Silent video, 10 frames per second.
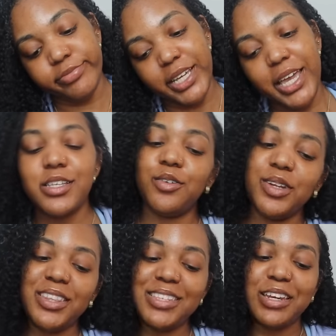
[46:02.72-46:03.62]
I guess I don't
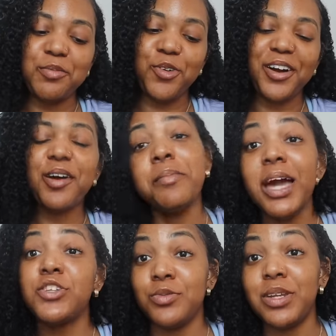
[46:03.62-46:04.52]
need this anymore. I mean,
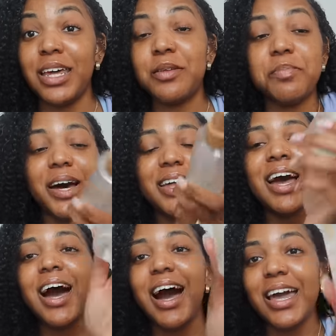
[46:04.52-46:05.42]
I do need it, but
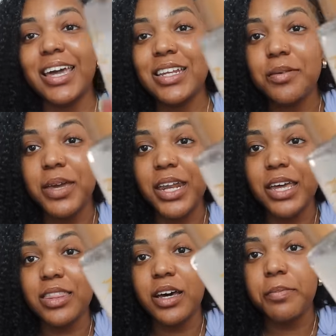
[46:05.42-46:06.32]
I ended up
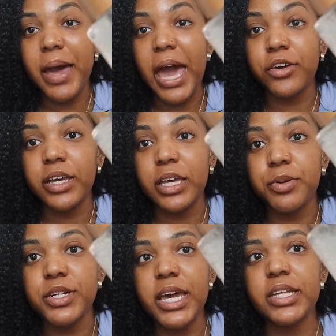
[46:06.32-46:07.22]
getting the Pattern Heat
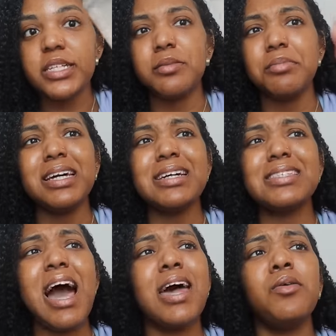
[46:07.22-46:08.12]
Protectant
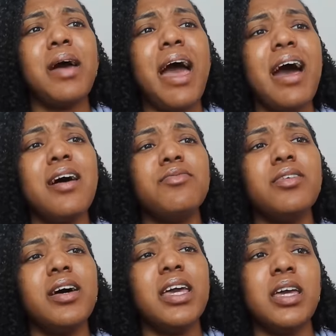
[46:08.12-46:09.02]
because I don't have
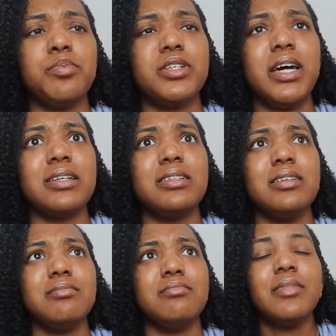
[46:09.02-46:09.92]
a heat
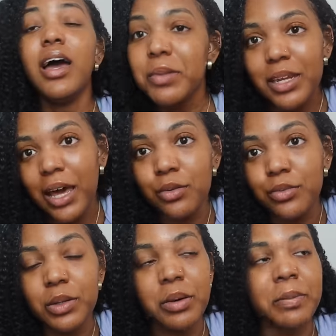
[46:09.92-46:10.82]
protectant. I mean, I don't
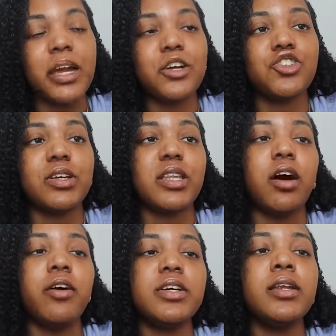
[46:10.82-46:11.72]
really wear my hair straight that
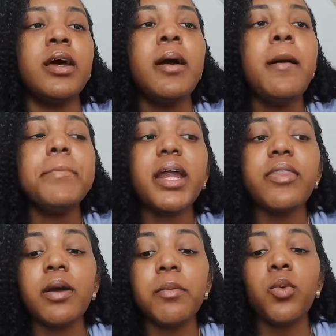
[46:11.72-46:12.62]
often, but I
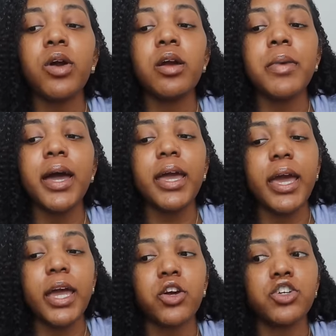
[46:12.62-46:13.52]
think I'm gonna wear my
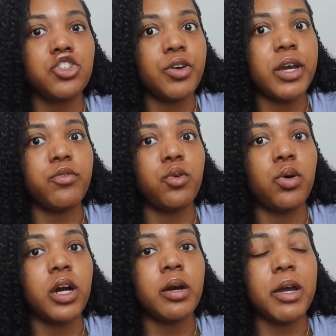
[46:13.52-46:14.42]
hair straight
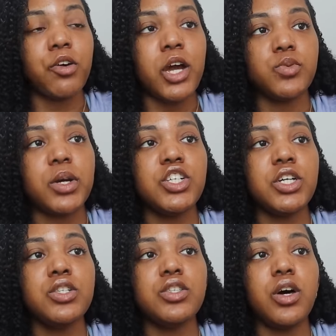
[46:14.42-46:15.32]
for my
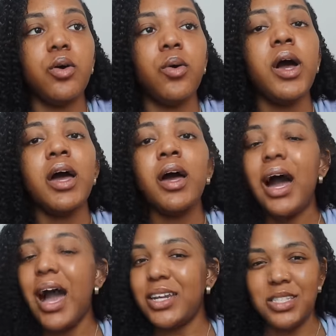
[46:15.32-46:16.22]
graduation, so
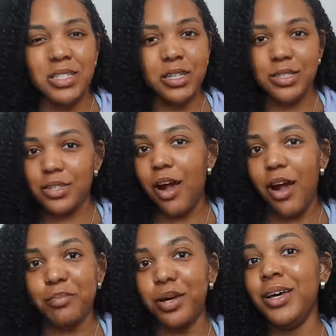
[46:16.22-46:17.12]
I just need to
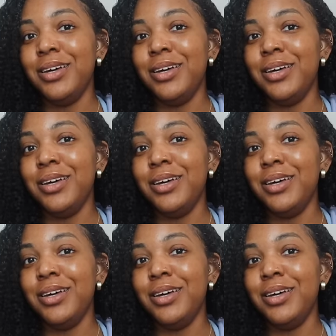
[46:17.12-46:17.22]
stop